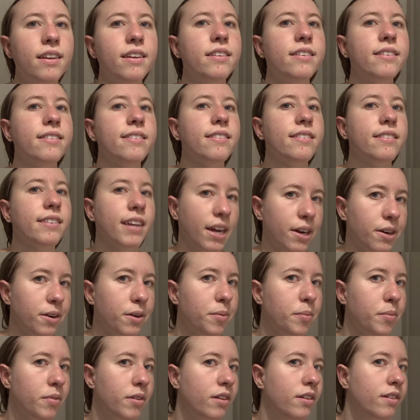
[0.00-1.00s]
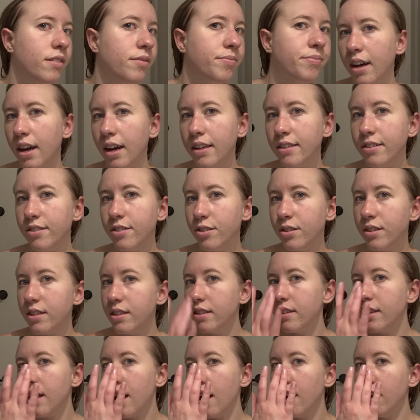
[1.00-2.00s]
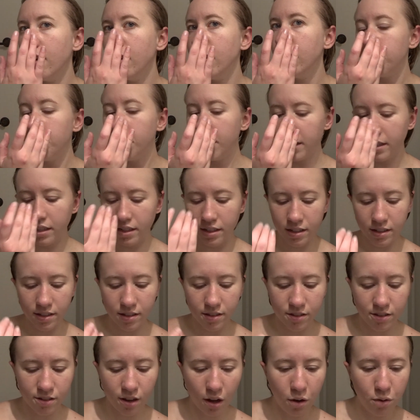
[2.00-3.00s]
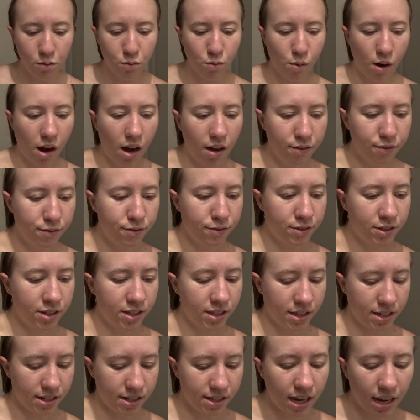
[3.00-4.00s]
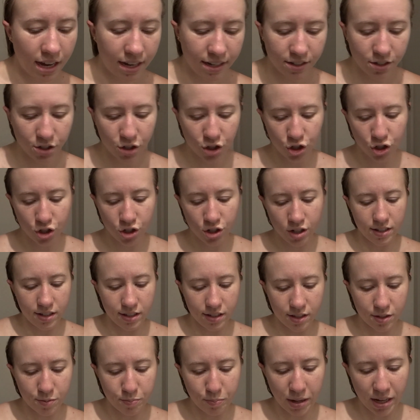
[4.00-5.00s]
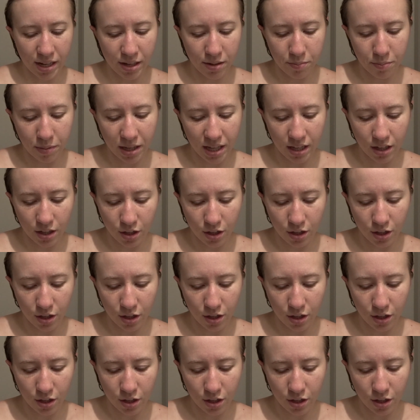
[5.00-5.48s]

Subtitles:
isn't terrible, as you can tell, but it is so rough to the touch, despite me